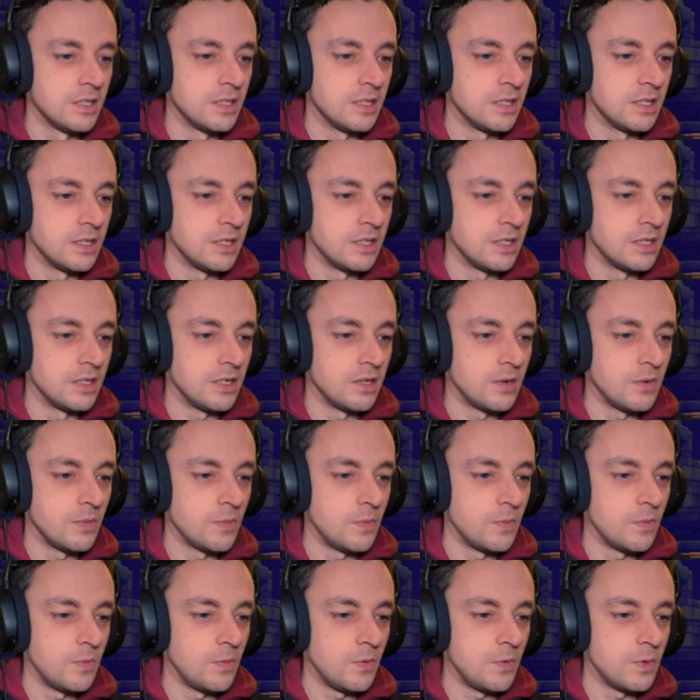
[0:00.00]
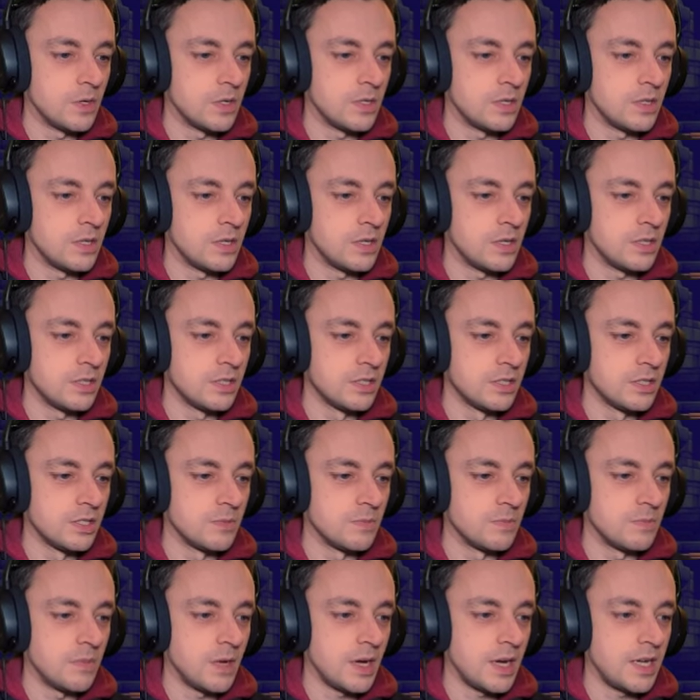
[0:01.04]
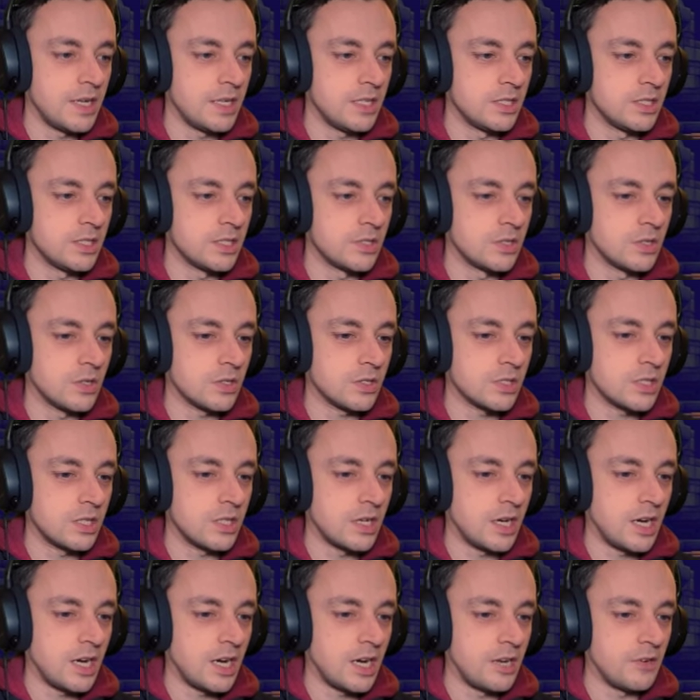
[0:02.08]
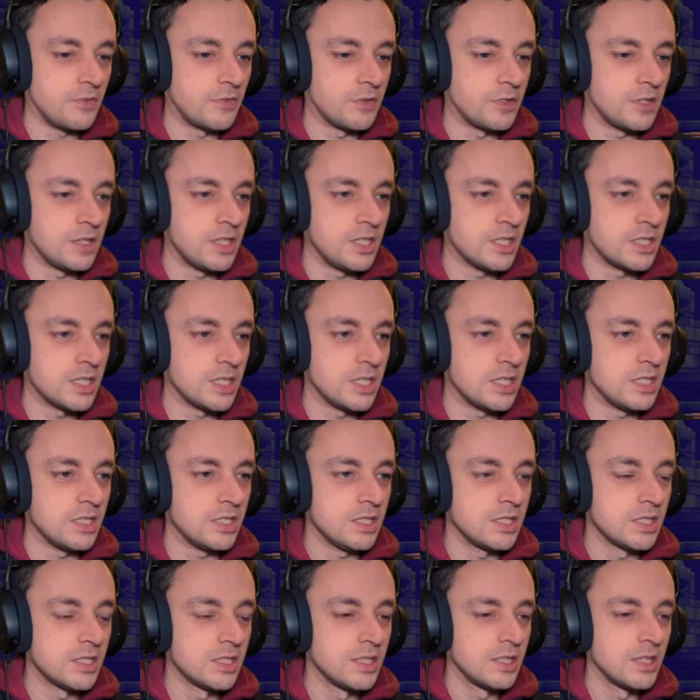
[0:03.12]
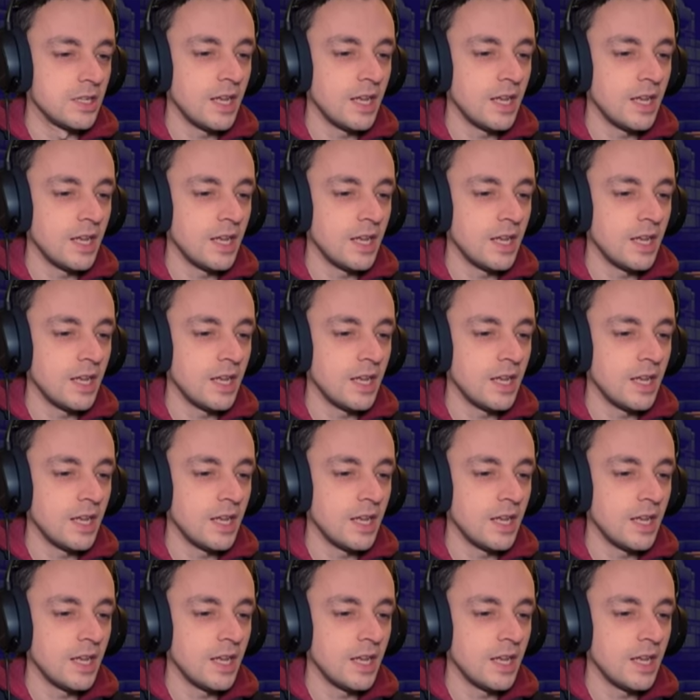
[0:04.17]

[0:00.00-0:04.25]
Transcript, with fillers: Uh, uh, us miners got an eye for these things.